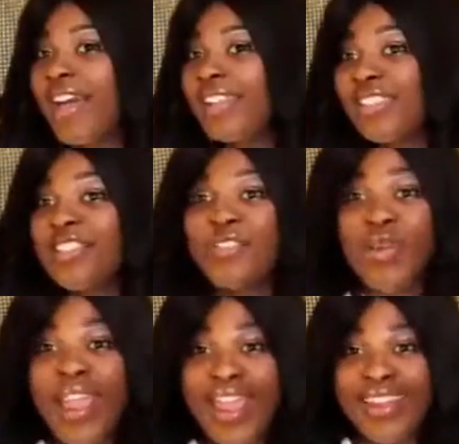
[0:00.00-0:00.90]
This is
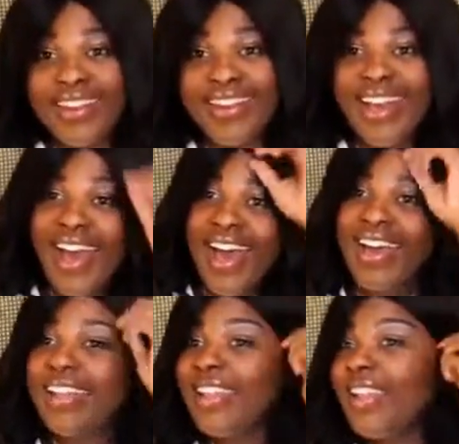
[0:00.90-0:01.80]
great.
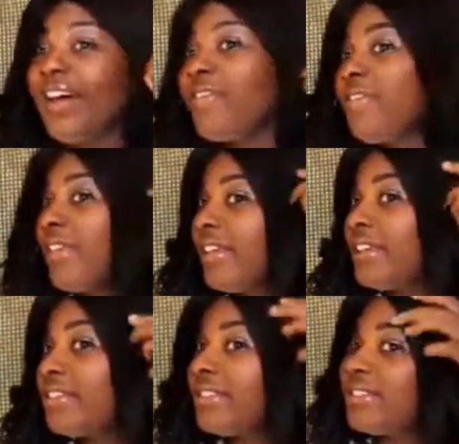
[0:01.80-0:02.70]
I love
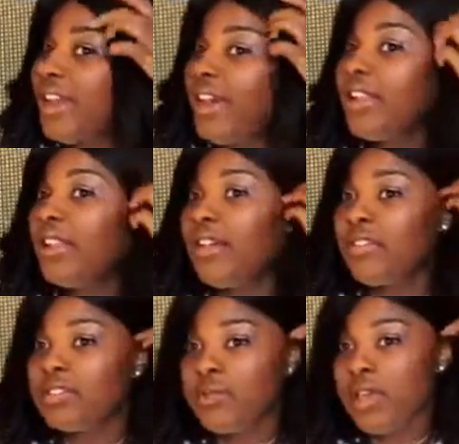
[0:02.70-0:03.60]
this. I love
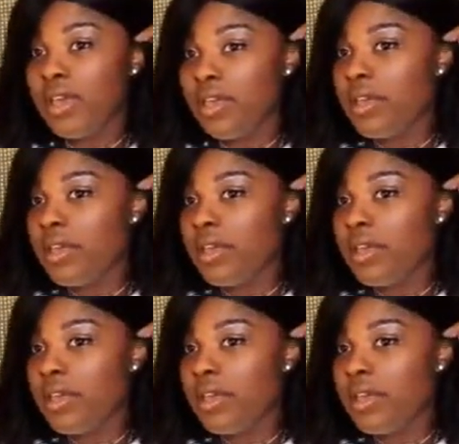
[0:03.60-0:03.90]
this wig.